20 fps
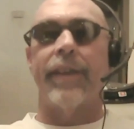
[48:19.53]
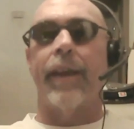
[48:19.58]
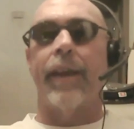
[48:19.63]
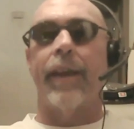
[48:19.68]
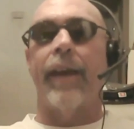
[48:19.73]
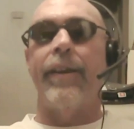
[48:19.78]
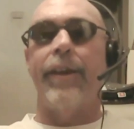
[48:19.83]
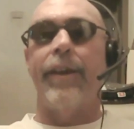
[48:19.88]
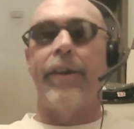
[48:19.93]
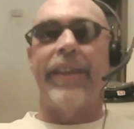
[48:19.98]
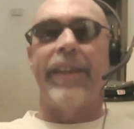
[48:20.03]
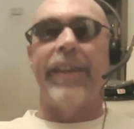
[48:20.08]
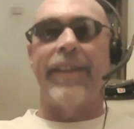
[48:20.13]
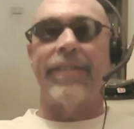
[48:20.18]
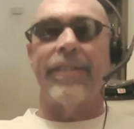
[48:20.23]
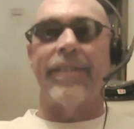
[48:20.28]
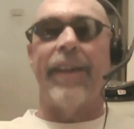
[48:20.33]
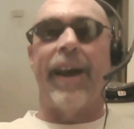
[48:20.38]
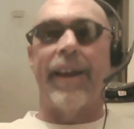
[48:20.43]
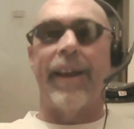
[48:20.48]
Like I know
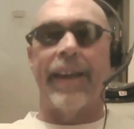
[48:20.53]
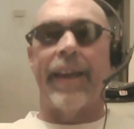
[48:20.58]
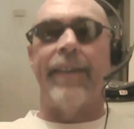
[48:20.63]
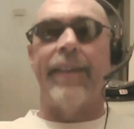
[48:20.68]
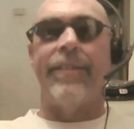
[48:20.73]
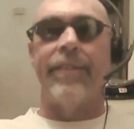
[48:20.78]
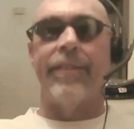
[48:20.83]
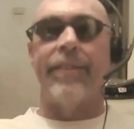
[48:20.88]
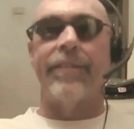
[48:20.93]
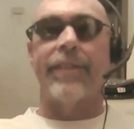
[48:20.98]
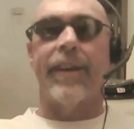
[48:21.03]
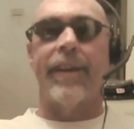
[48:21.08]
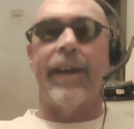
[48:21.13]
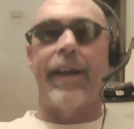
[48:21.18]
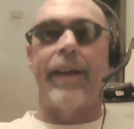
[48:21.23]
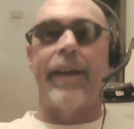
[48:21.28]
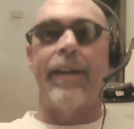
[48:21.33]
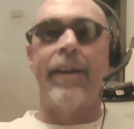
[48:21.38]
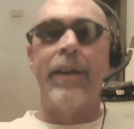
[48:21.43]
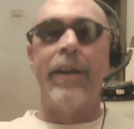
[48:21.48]
that's not Casey
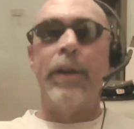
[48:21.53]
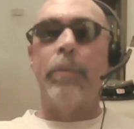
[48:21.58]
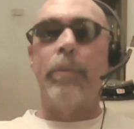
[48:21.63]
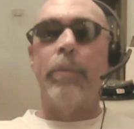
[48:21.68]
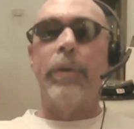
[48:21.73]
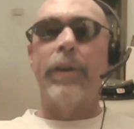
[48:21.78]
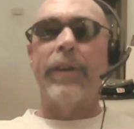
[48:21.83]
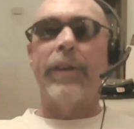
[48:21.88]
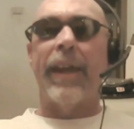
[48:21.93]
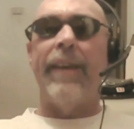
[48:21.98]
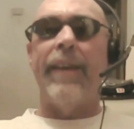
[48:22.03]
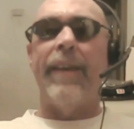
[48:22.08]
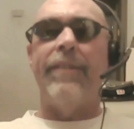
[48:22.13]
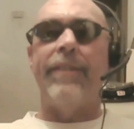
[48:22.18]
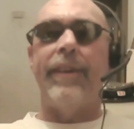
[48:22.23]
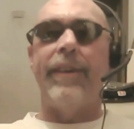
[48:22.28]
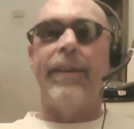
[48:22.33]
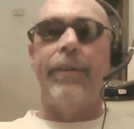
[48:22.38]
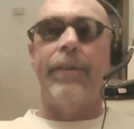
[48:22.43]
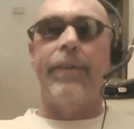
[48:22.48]
Scott, but
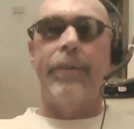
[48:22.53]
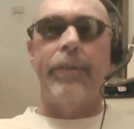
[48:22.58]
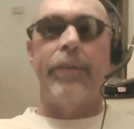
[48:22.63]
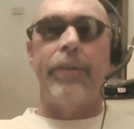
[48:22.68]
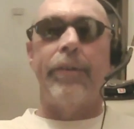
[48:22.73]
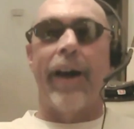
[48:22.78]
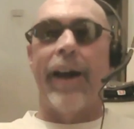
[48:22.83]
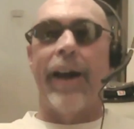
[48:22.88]
Casey who?